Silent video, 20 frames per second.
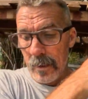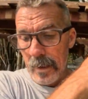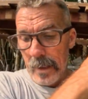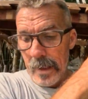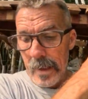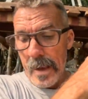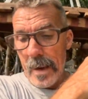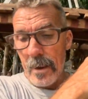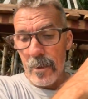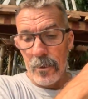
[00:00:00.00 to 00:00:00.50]

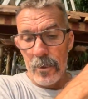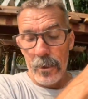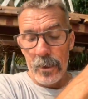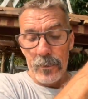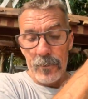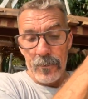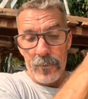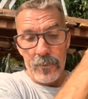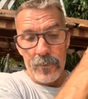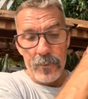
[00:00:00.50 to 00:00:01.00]
and had a
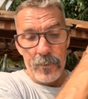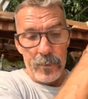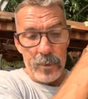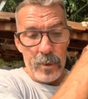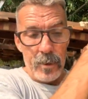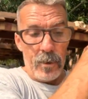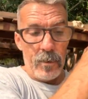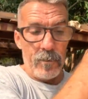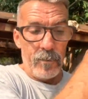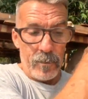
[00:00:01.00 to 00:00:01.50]
really
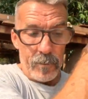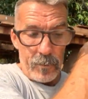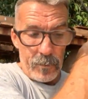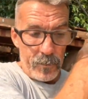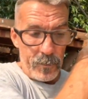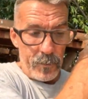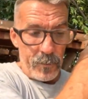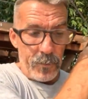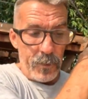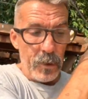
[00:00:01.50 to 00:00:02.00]

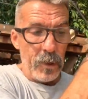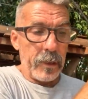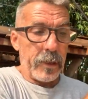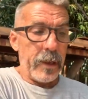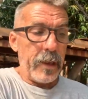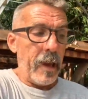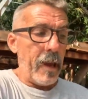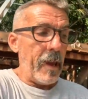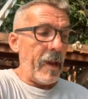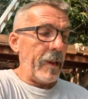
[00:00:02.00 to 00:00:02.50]

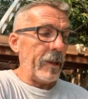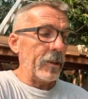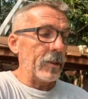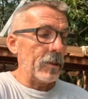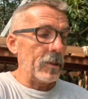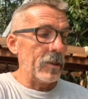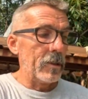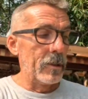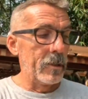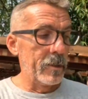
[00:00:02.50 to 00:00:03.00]
funky
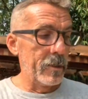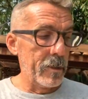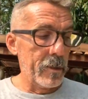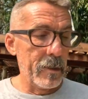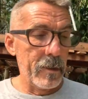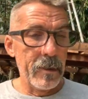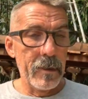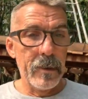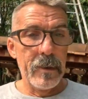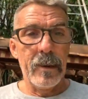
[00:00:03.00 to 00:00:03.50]
angle.
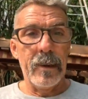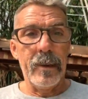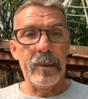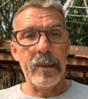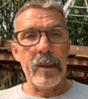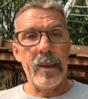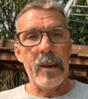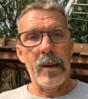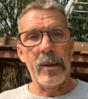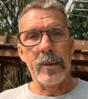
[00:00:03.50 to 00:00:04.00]

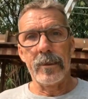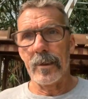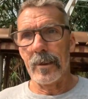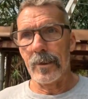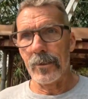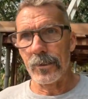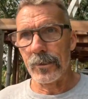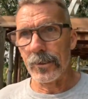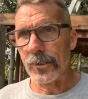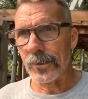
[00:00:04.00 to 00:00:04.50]
And then I
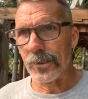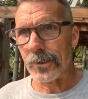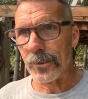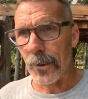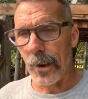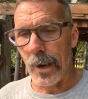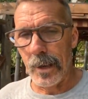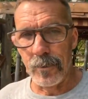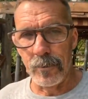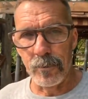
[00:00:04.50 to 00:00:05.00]
was just
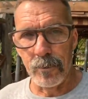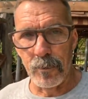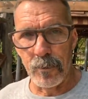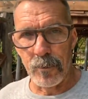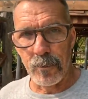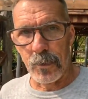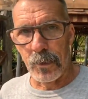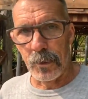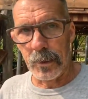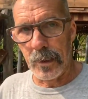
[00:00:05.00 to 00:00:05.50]
dreading
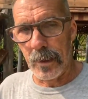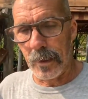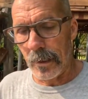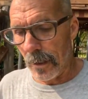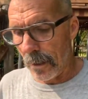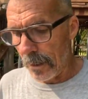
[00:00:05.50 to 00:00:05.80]
putting it